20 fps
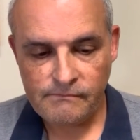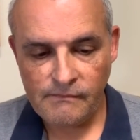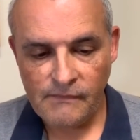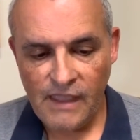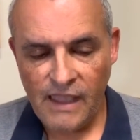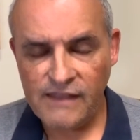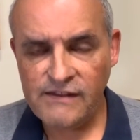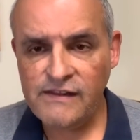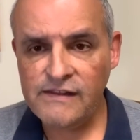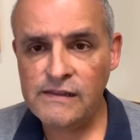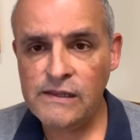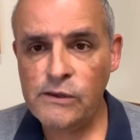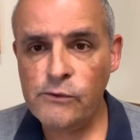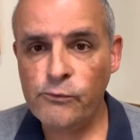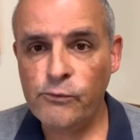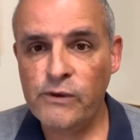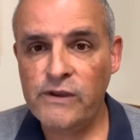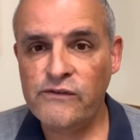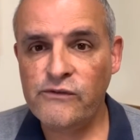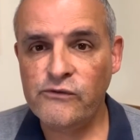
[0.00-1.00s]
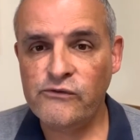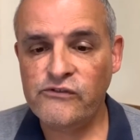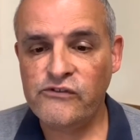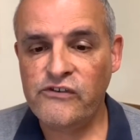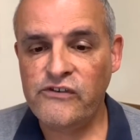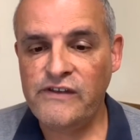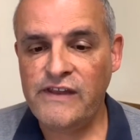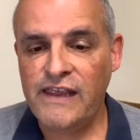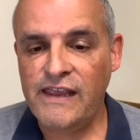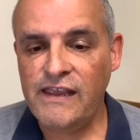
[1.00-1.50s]
I did a little research
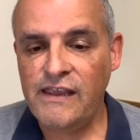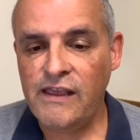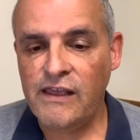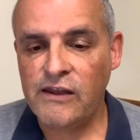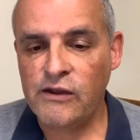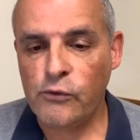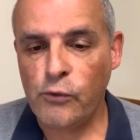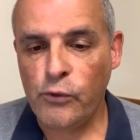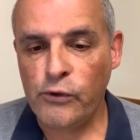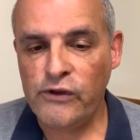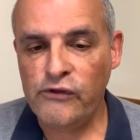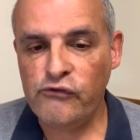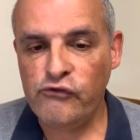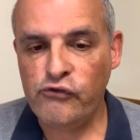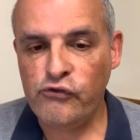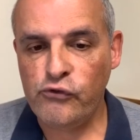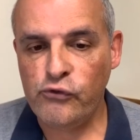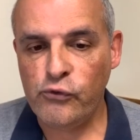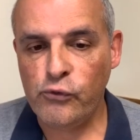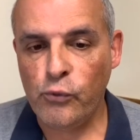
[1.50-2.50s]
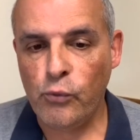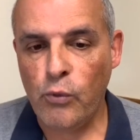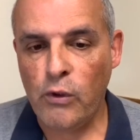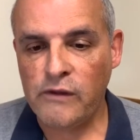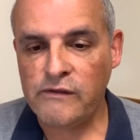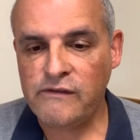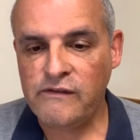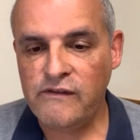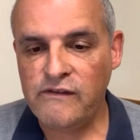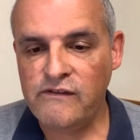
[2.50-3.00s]
today. According to
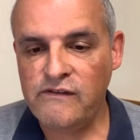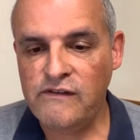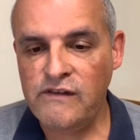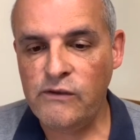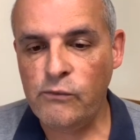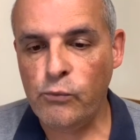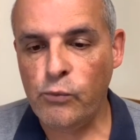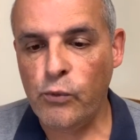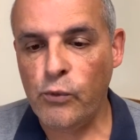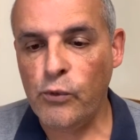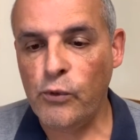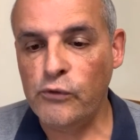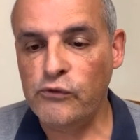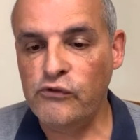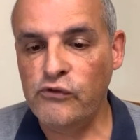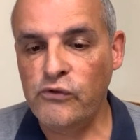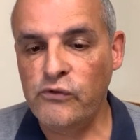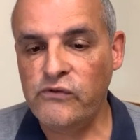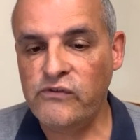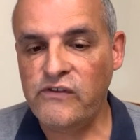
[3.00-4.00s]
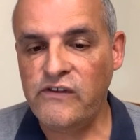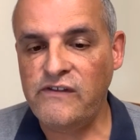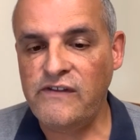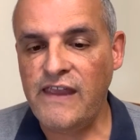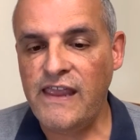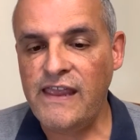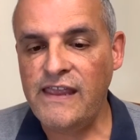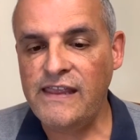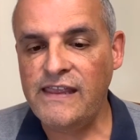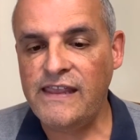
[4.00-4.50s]
Walt Disney World News
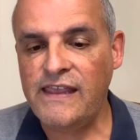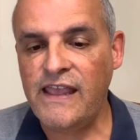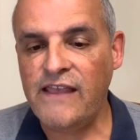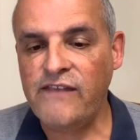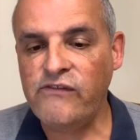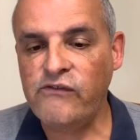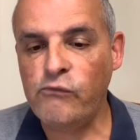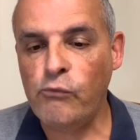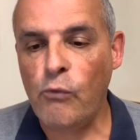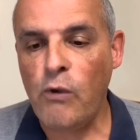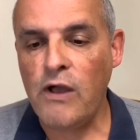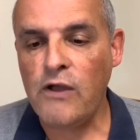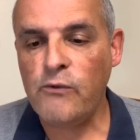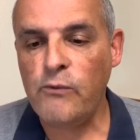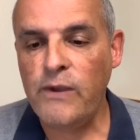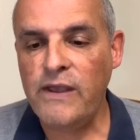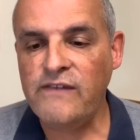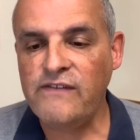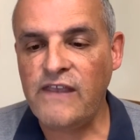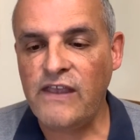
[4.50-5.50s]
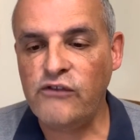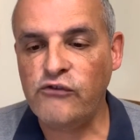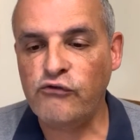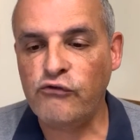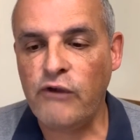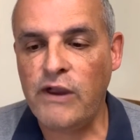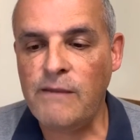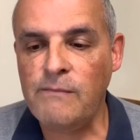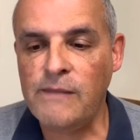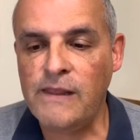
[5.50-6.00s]
Today, guest walkways and
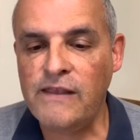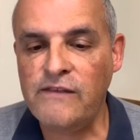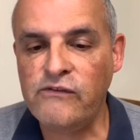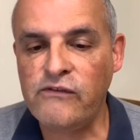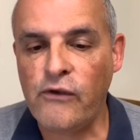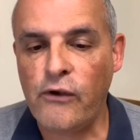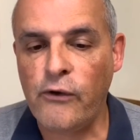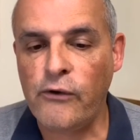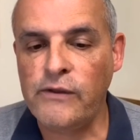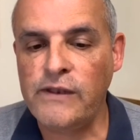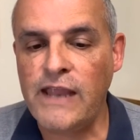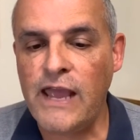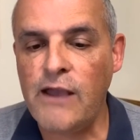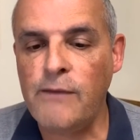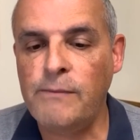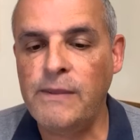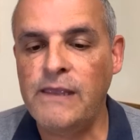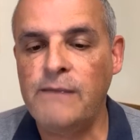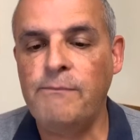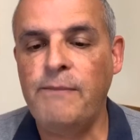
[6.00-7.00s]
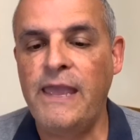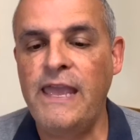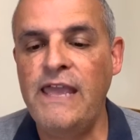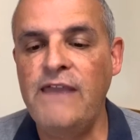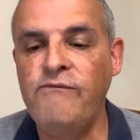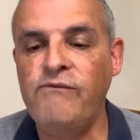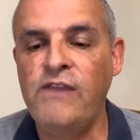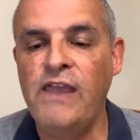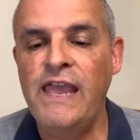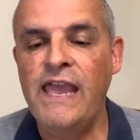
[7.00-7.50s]
tram lanes are now being
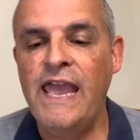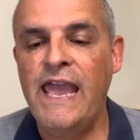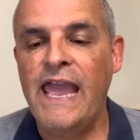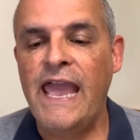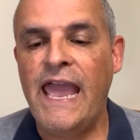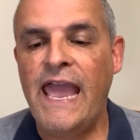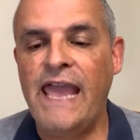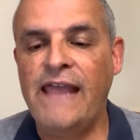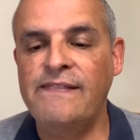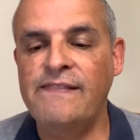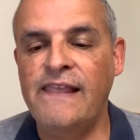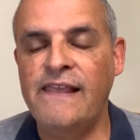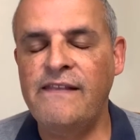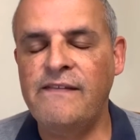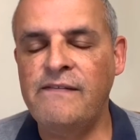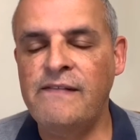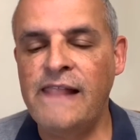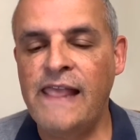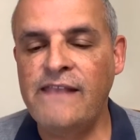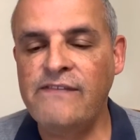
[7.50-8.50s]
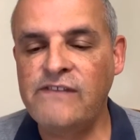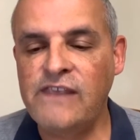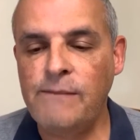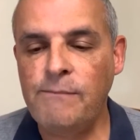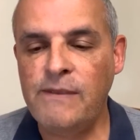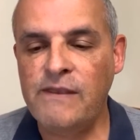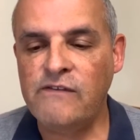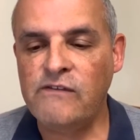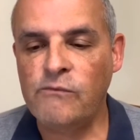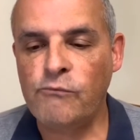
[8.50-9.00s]
paved, and
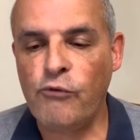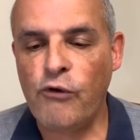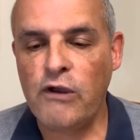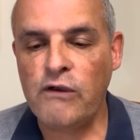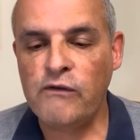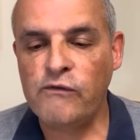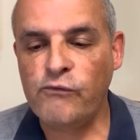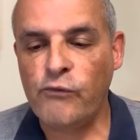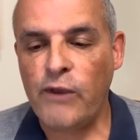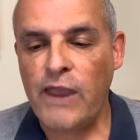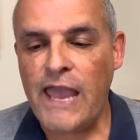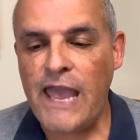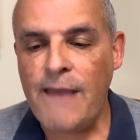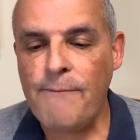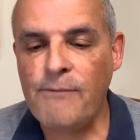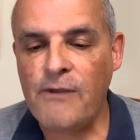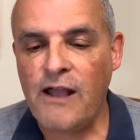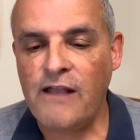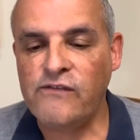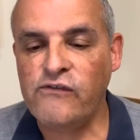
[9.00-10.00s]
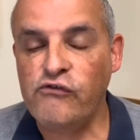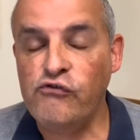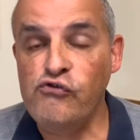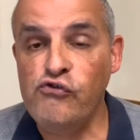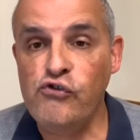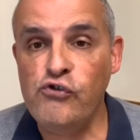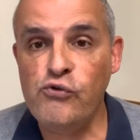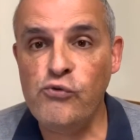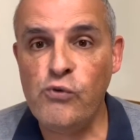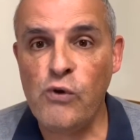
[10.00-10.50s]
landscaping is in progress for Epcot's
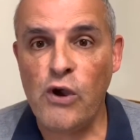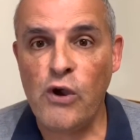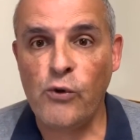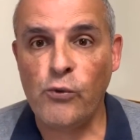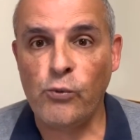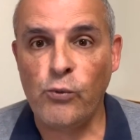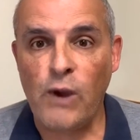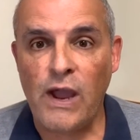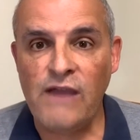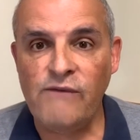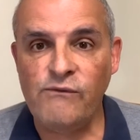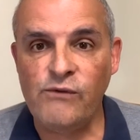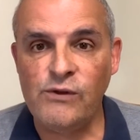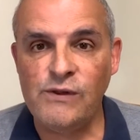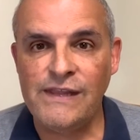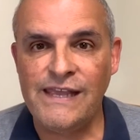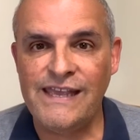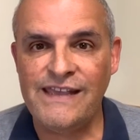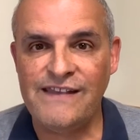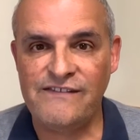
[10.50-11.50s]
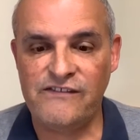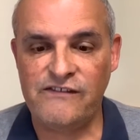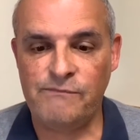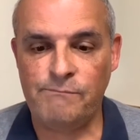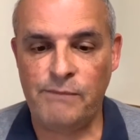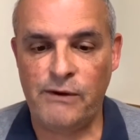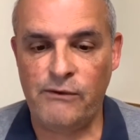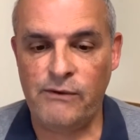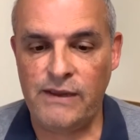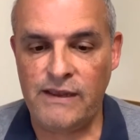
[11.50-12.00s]
new Arrival
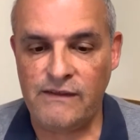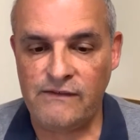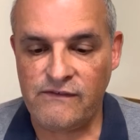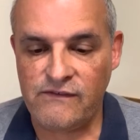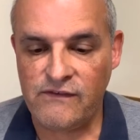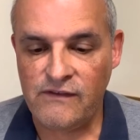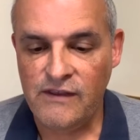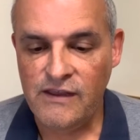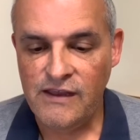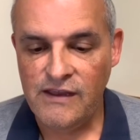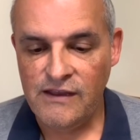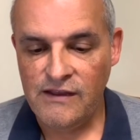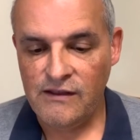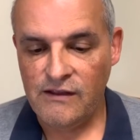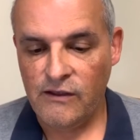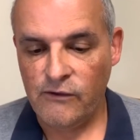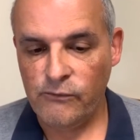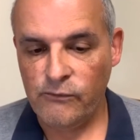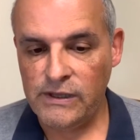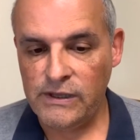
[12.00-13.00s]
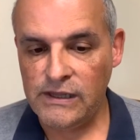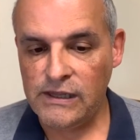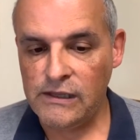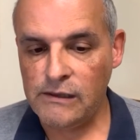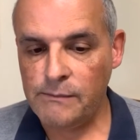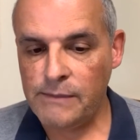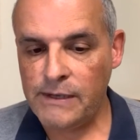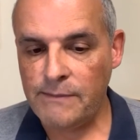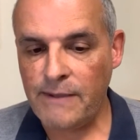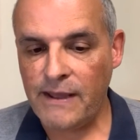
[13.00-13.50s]
experience. I'll read a little
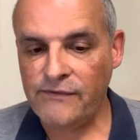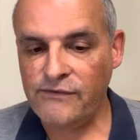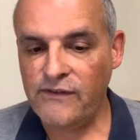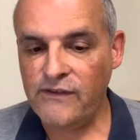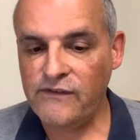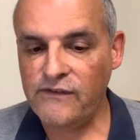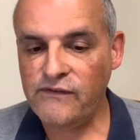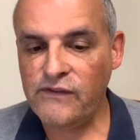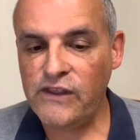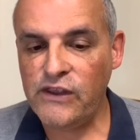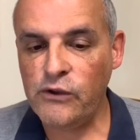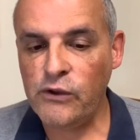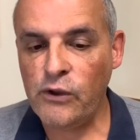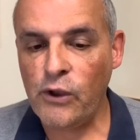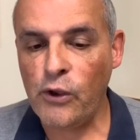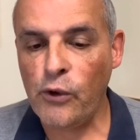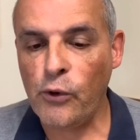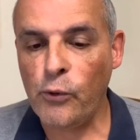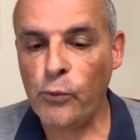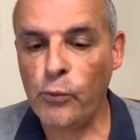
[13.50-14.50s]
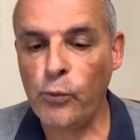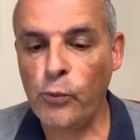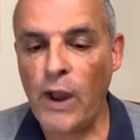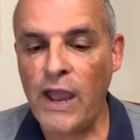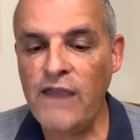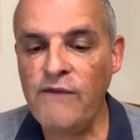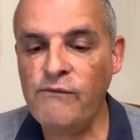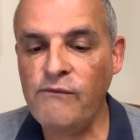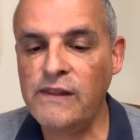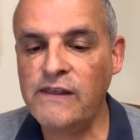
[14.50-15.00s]
bit about this. The
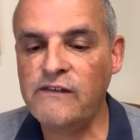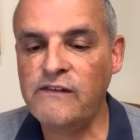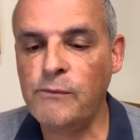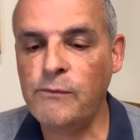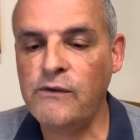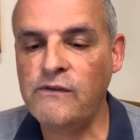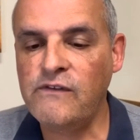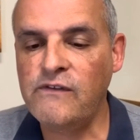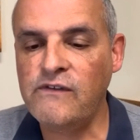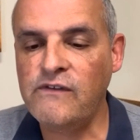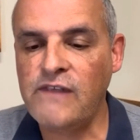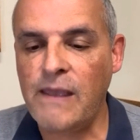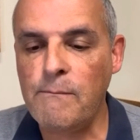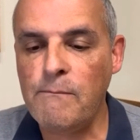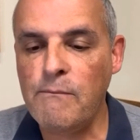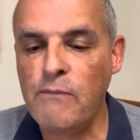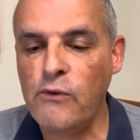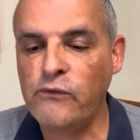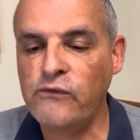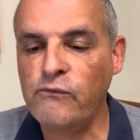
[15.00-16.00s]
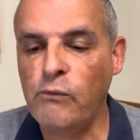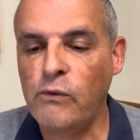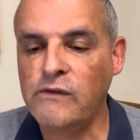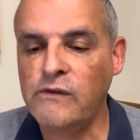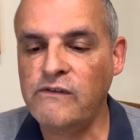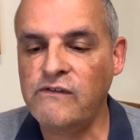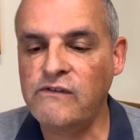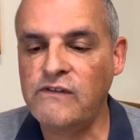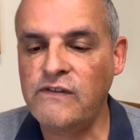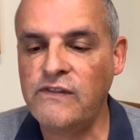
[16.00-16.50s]
Arrival experiences at most Walt
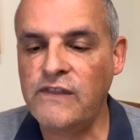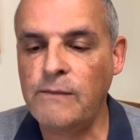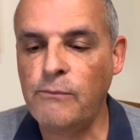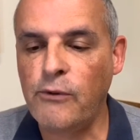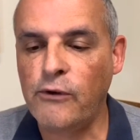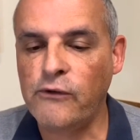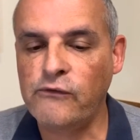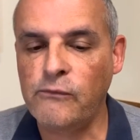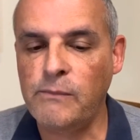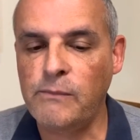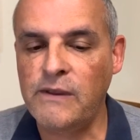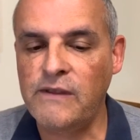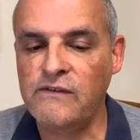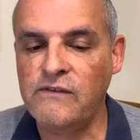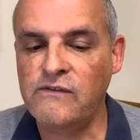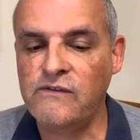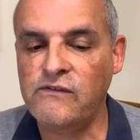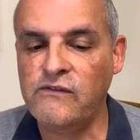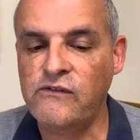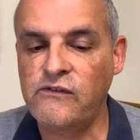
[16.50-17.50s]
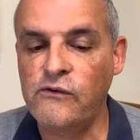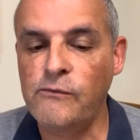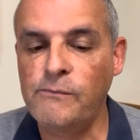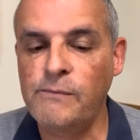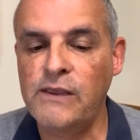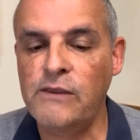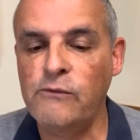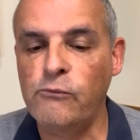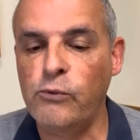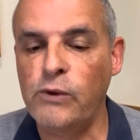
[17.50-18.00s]
Disney theme parks are still
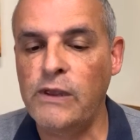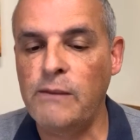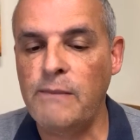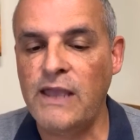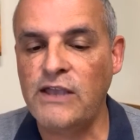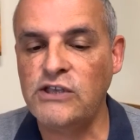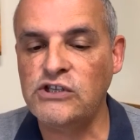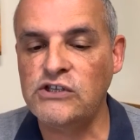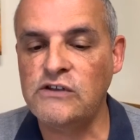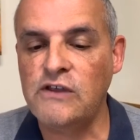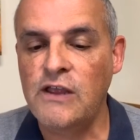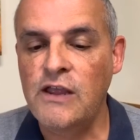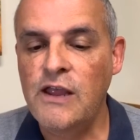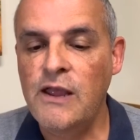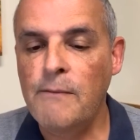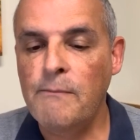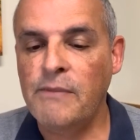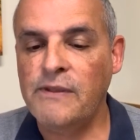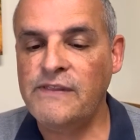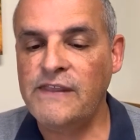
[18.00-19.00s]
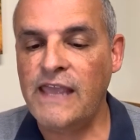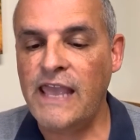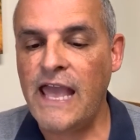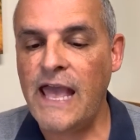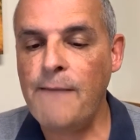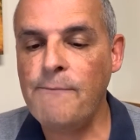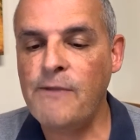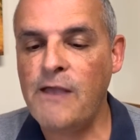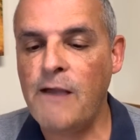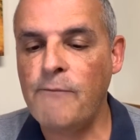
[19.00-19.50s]
being reimagined, but the
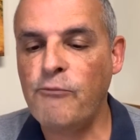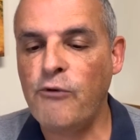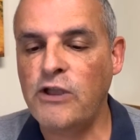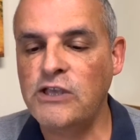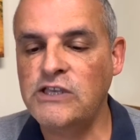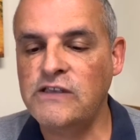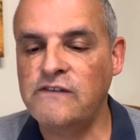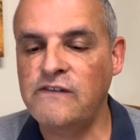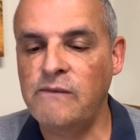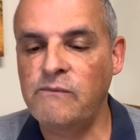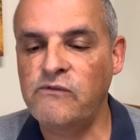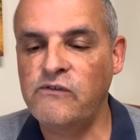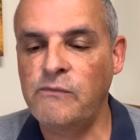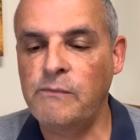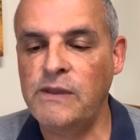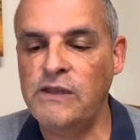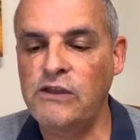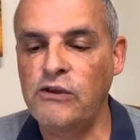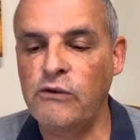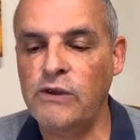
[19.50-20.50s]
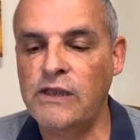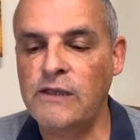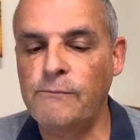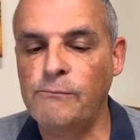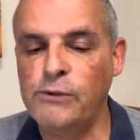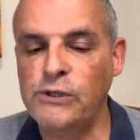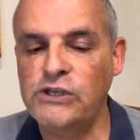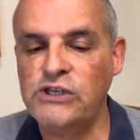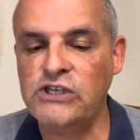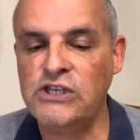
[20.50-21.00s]
Epcot project seems to be nearing
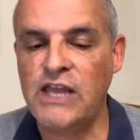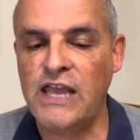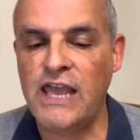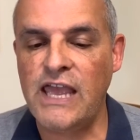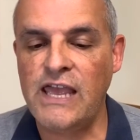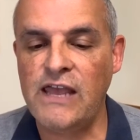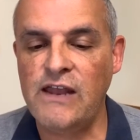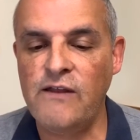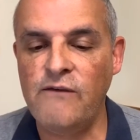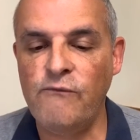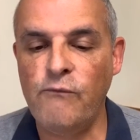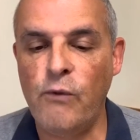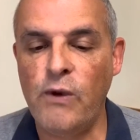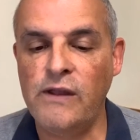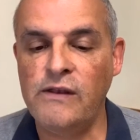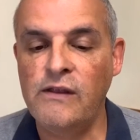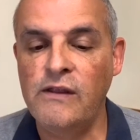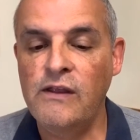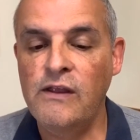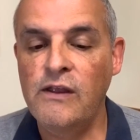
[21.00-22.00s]
completion ahead of what